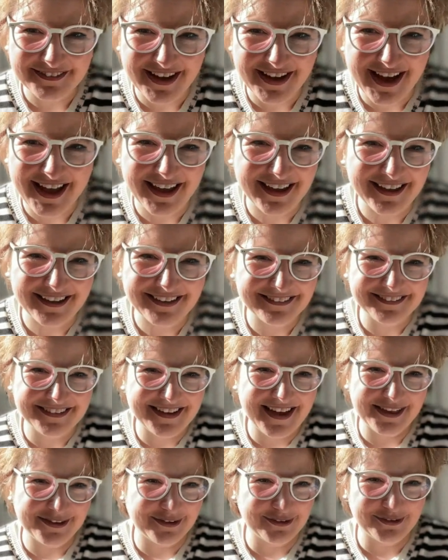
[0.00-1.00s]

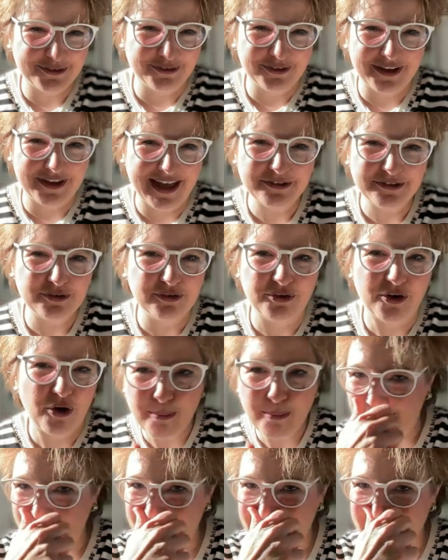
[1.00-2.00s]
To get to know
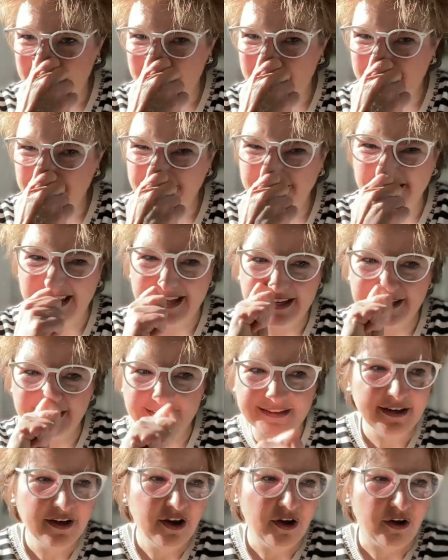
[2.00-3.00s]
myself,
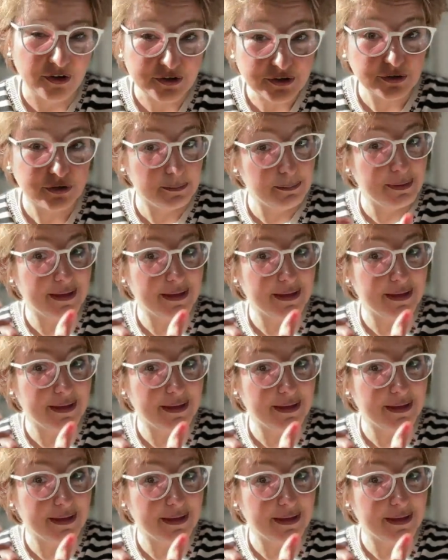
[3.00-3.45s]
and also